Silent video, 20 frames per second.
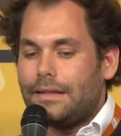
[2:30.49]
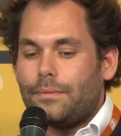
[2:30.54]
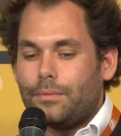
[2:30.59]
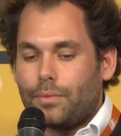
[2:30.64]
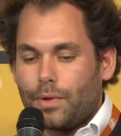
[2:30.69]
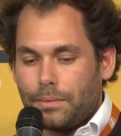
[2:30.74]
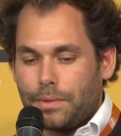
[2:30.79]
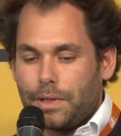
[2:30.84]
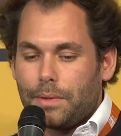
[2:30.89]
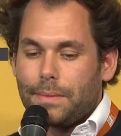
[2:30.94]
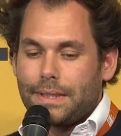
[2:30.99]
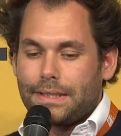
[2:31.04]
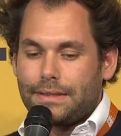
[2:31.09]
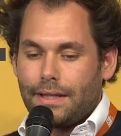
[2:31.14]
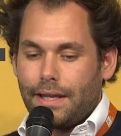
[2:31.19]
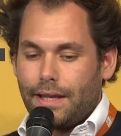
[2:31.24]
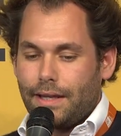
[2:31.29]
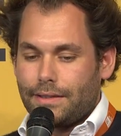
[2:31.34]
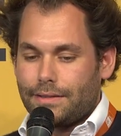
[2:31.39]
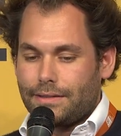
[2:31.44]
probably the
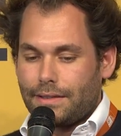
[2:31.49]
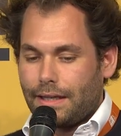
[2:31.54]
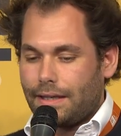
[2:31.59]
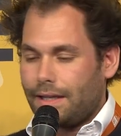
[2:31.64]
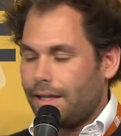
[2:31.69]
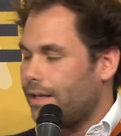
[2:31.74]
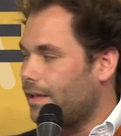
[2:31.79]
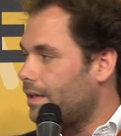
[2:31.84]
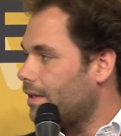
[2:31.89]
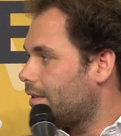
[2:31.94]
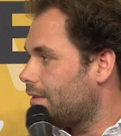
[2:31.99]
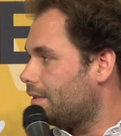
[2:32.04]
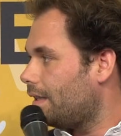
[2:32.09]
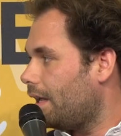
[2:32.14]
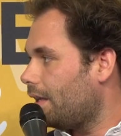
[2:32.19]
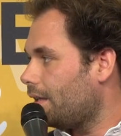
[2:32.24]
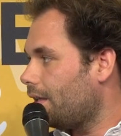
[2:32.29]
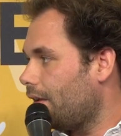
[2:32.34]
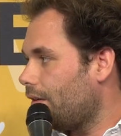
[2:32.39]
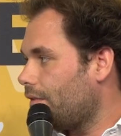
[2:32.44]
mistakes I did is
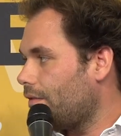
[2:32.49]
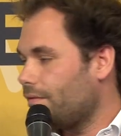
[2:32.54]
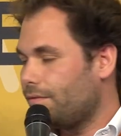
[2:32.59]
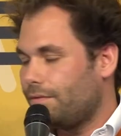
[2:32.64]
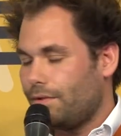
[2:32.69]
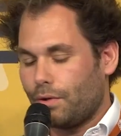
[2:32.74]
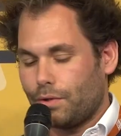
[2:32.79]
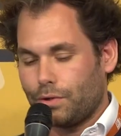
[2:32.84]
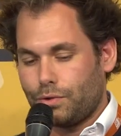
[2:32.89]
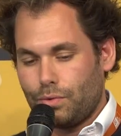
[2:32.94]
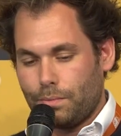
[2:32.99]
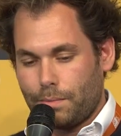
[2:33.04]
that I focused